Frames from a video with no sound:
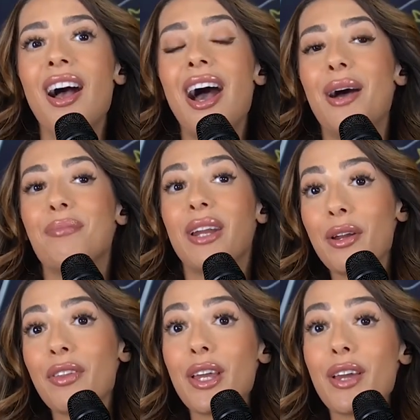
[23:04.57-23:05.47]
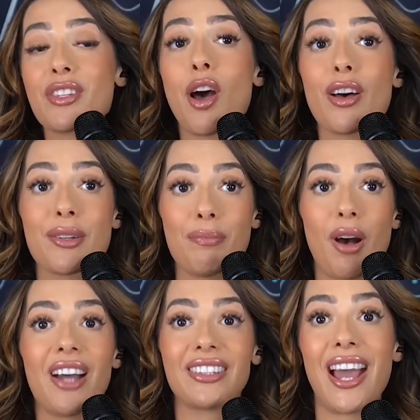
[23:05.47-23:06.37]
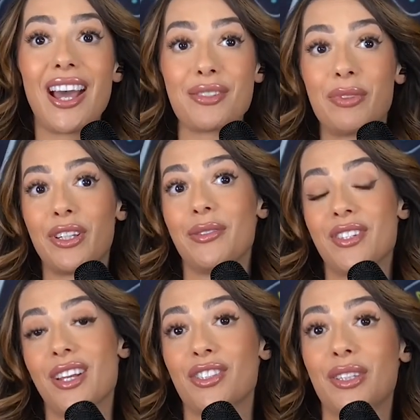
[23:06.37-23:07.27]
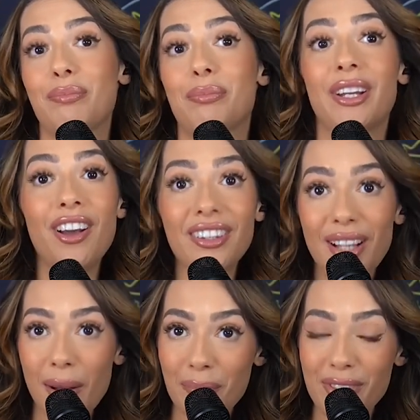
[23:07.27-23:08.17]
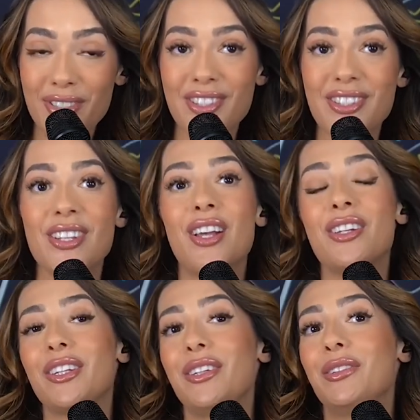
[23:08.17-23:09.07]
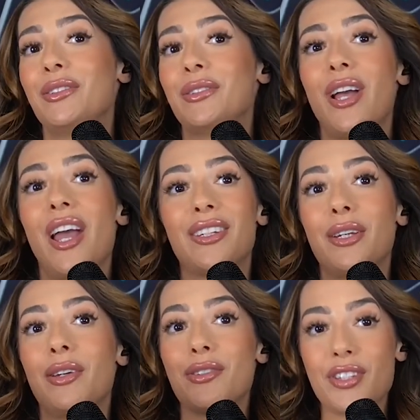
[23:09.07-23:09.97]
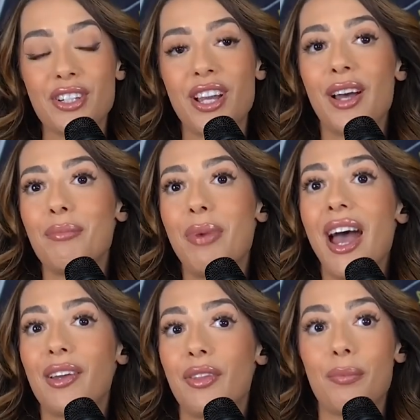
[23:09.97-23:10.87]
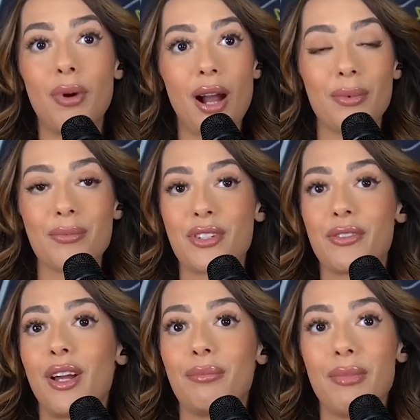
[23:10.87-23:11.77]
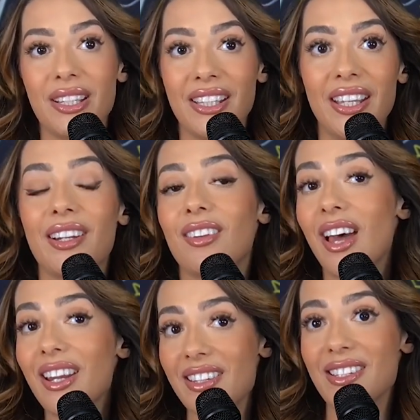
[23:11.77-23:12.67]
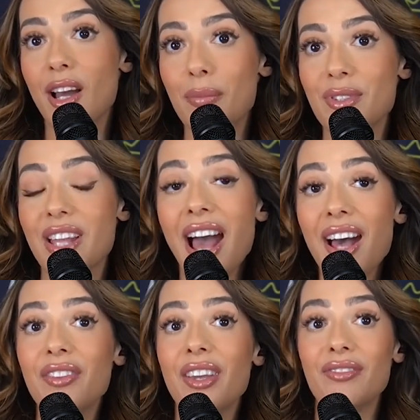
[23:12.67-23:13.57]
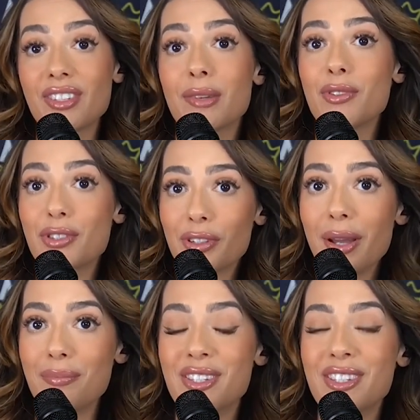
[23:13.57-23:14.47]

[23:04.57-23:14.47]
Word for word: Uh, but I know that you have this awesome podcast where you essentially bring on couples, you and you you start to unpack their problems around money. And a lot of these couples have invisible scripts.